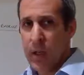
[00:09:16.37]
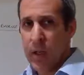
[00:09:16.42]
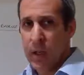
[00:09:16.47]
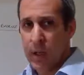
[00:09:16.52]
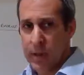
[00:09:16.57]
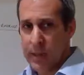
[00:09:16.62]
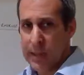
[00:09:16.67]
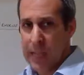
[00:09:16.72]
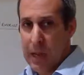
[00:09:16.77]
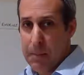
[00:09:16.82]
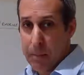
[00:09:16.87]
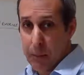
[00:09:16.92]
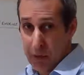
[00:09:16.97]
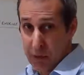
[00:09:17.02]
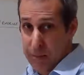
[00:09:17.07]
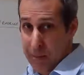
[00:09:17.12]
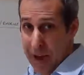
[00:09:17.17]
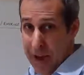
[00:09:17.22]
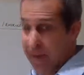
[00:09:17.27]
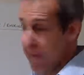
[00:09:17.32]
An example
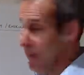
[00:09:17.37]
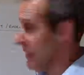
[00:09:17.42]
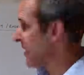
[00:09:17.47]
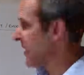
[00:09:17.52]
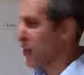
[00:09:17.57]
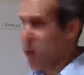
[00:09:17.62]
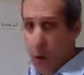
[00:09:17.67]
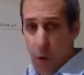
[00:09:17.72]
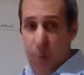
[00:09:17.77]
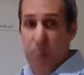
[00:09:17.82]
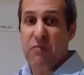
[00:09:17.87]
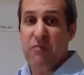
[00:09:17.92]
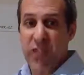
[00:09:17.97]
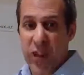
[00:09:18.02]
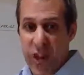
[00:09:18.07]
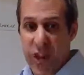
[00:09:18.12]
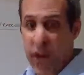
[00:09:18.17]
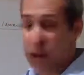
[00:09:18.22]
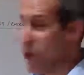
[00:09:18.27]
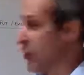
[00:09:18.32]
of parroting or
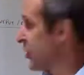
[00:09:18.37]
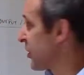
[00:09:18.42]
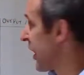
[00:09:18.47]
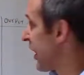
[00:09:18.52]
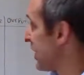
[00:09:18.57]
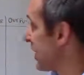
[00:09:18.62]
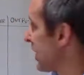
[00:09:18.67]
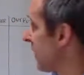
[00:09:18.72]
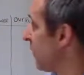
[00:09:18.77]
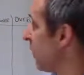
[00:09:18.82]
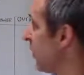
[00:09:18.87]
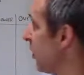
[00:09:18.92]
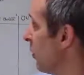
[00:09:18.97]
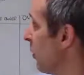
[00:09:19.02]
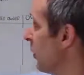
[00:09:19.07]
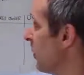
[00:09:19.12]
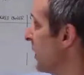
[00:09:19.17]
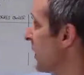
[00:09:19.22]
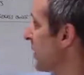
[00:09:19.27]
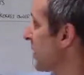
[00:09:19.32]
regurgitating
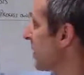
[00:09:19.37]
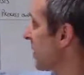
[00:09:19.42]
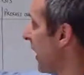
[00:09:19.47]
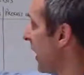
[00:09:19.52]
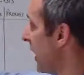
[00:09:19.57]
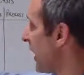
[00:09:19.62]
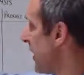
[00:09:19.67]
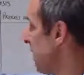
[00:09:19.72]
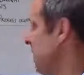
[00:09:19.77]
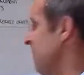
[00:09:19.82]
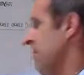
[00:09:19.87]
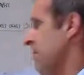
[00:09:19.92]
would be to say,